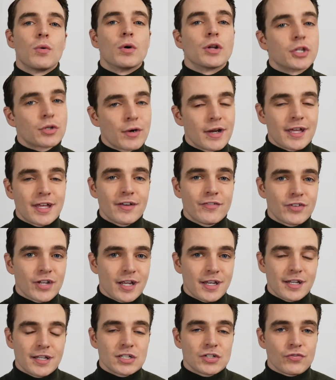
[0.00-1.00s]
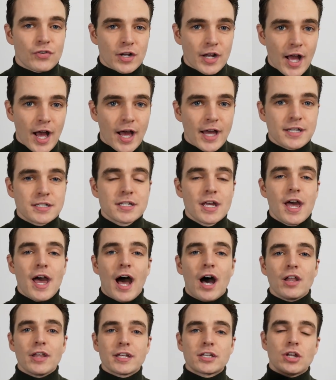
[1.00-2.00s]
with great gift ideas for guys.
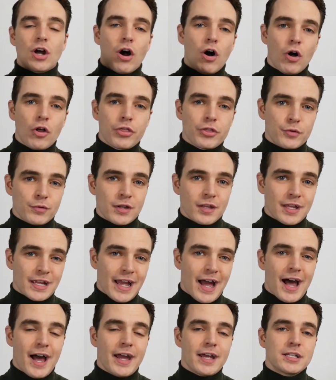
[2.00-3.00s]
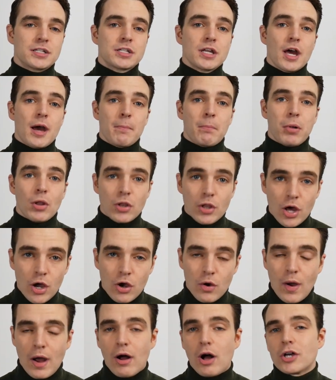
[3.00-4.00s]
I'll link to all three of the guides
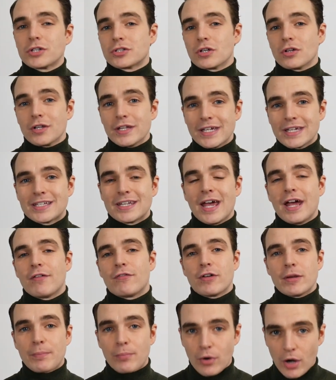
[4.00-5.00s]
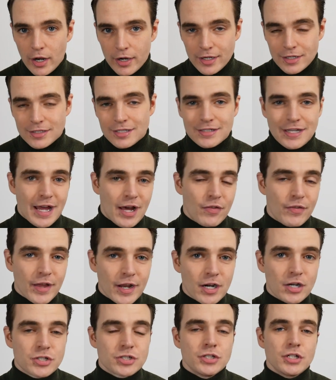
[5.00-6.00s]
below. I'll also link to every product down
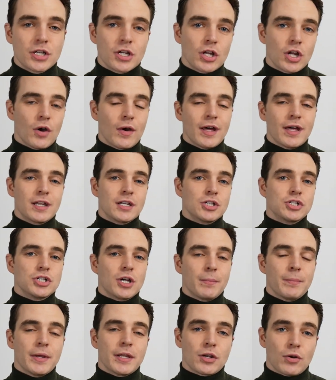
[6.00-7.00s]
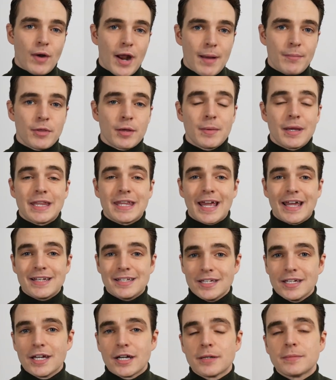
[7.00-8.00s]
there so you can go ahead and jump and grab them. And the
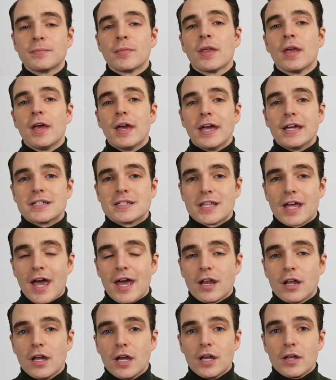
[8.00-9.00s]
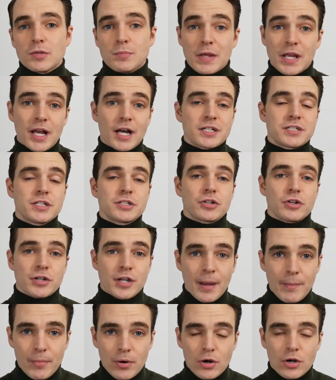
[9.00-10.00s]
idea is that because these are
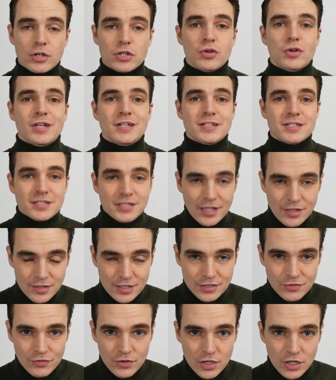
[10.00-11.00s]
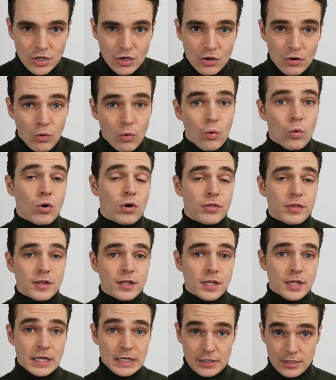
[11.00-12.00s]
numbered, you can send this video or
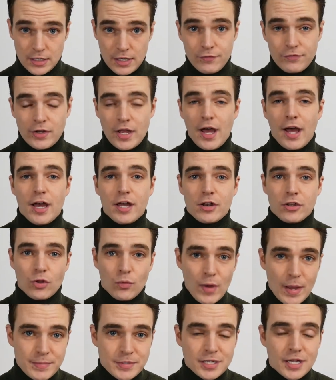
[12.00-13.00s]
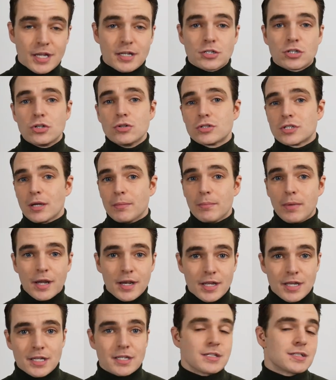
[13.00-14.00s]
the gift guide on the website to
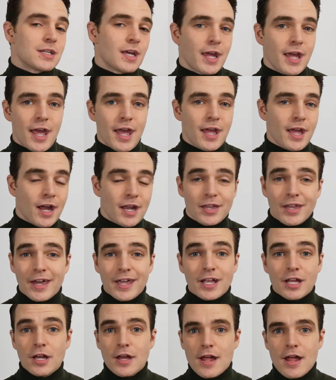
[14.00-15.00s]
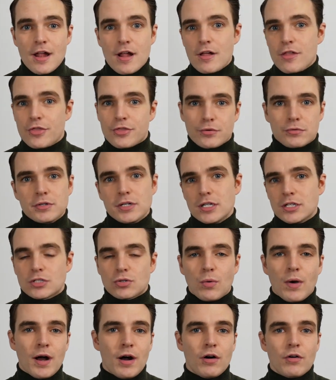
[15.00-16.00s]
somebody and say, hey, I like three,
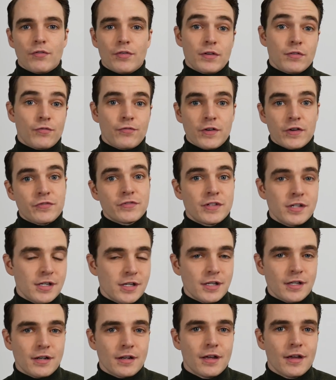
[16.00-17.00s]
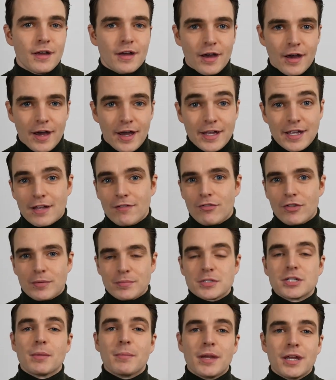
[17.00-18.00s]
twelve, and fifteen, uh, give
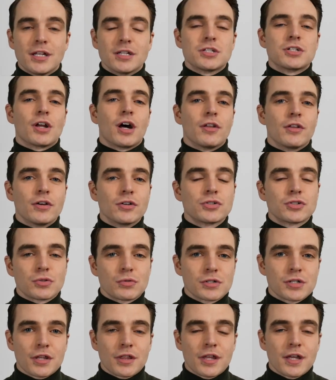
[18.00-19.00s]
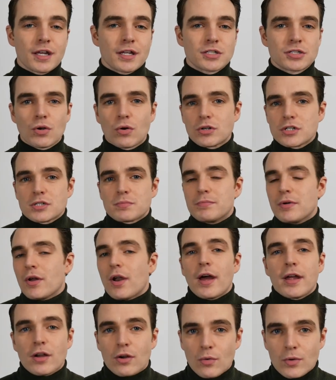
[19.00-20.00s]
them some hints on those sorts of things, or just build
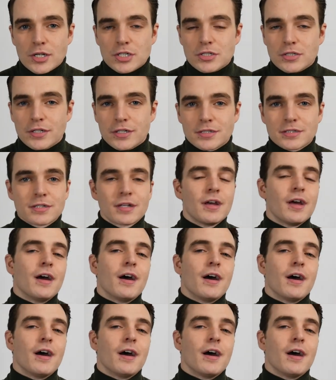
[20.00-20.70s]
out your wish list.